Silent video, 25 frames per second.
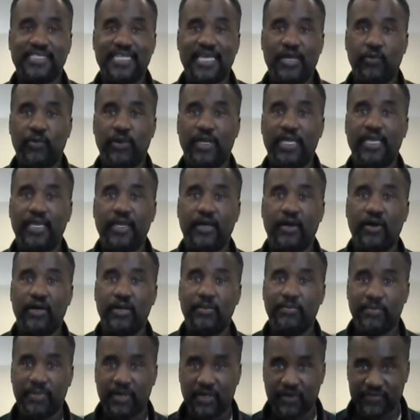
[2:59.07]
that way
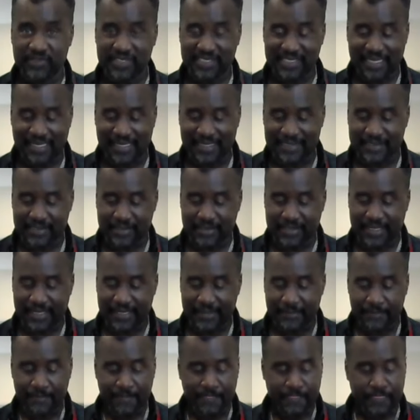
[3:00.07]
on both sides, okay?